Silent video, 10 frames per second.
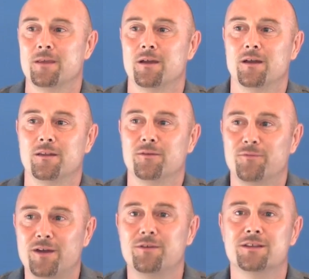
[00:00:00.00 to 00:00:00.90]
And the
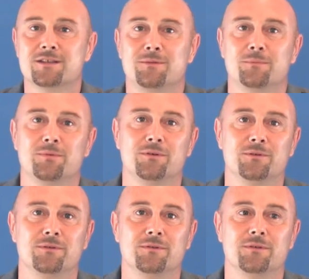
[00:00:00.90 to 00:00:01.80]
very
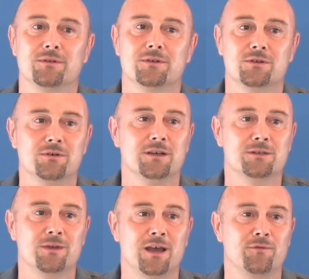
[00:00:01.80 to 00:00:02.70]
simple
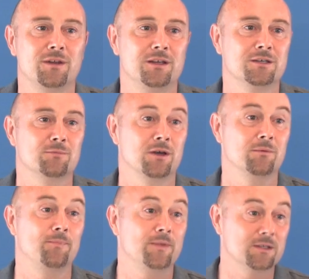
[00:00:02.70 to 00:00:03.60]
choice we have in each
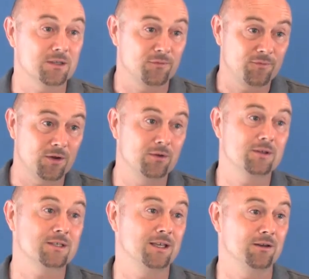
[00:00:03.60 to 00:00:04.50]
moment is to
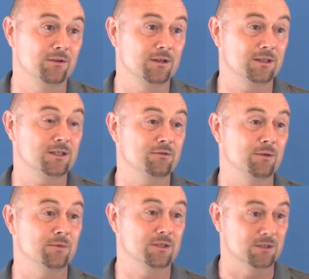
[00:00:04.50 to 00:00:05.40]
focus in on the
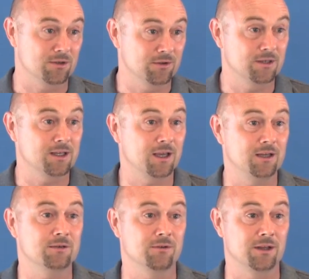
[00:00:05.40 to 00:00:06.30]
descriptions, on the
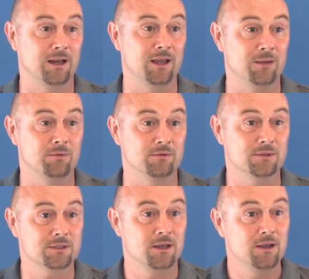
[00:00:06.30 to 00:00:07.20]
data, on the
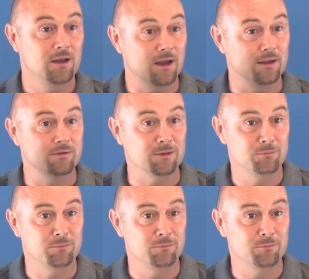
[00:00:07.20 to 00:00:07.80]
labels, and there is